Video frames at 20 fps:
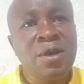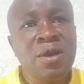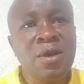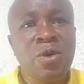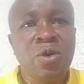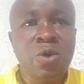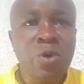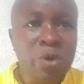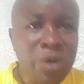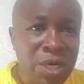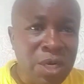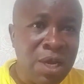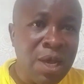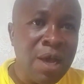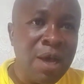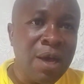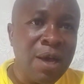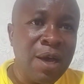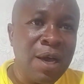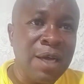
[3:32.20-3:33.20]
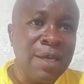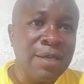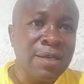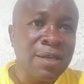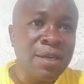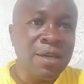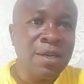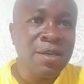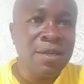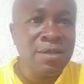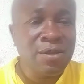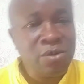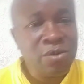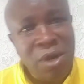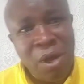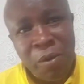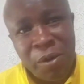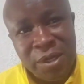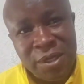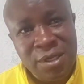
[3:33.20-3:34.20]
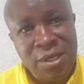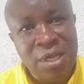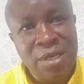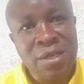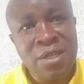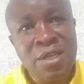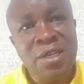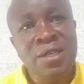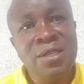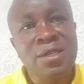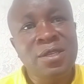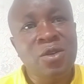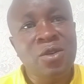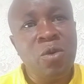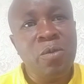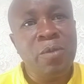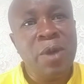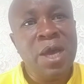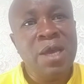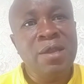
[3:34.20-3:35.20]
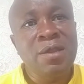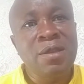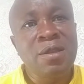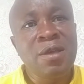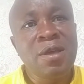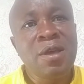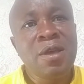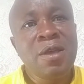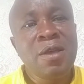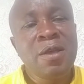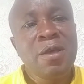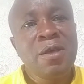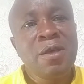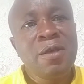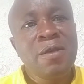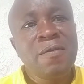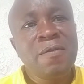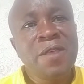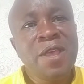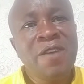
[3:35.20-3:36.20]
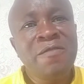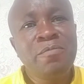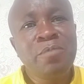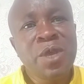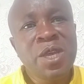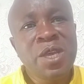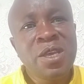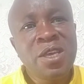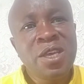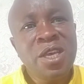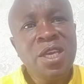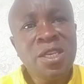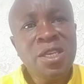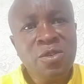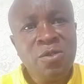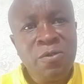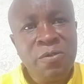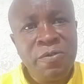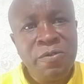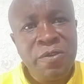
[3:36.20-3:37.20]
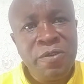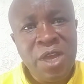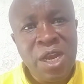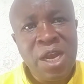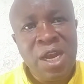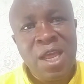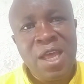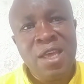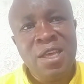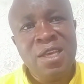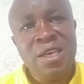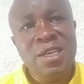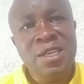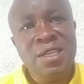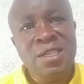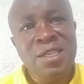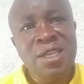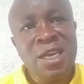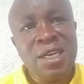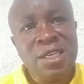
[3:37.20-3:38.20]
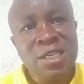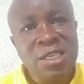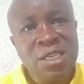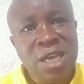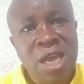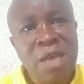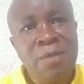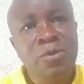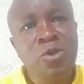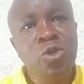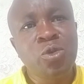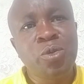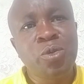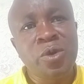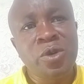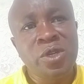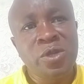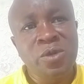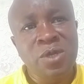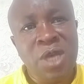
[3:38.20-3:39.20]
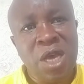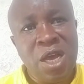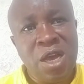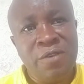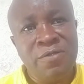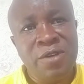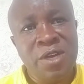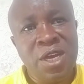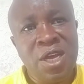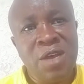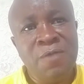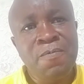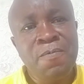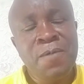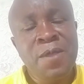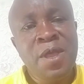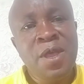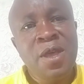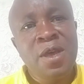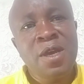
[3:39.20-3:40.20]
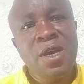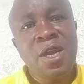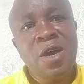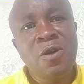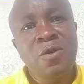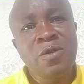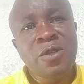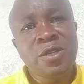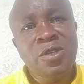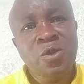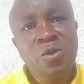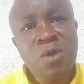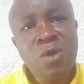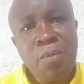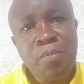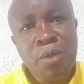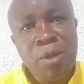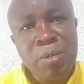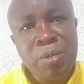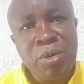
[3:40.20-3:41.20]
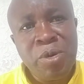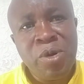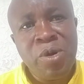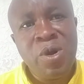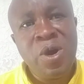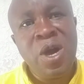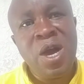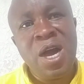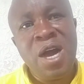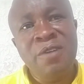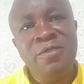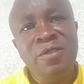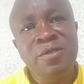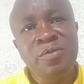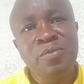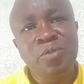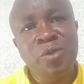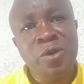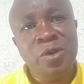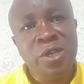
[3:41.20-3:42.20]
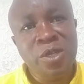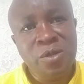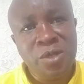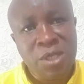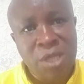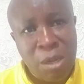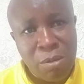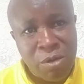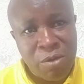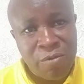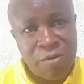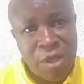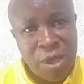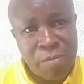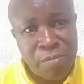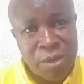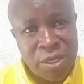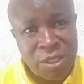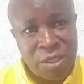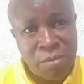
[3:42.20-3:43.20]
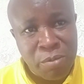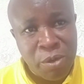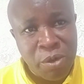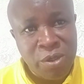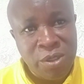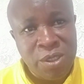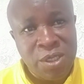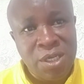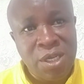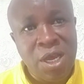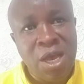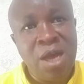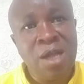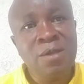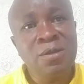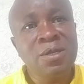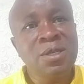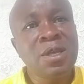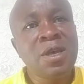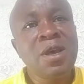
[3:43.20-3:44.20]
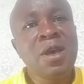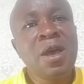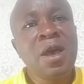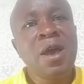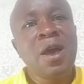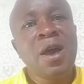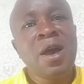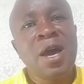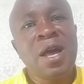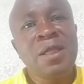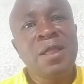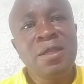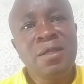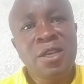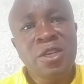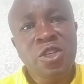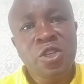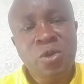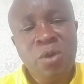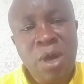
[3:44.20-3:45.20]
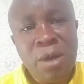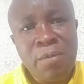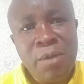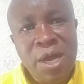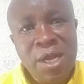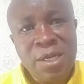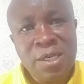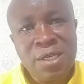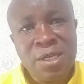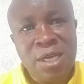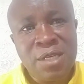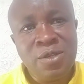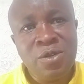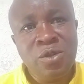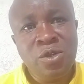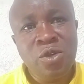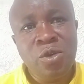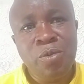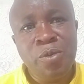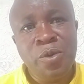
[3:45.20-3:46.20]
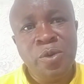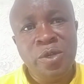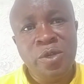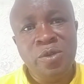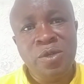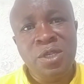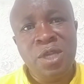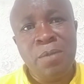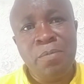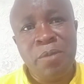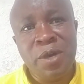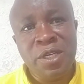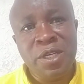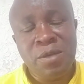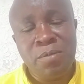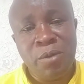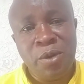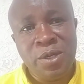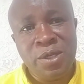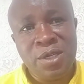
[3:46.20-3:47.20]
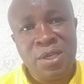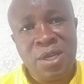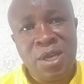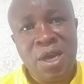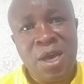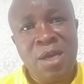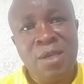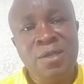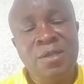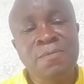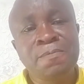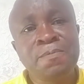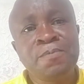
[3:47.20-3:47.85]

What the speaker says: Kuria, and Suna West and East combined. They have begun to feel like it is their time to produce a governor. Now, the Suna people have produced some of their best boys and girls, and then the Sugar Belt has also produced their best boys and girls.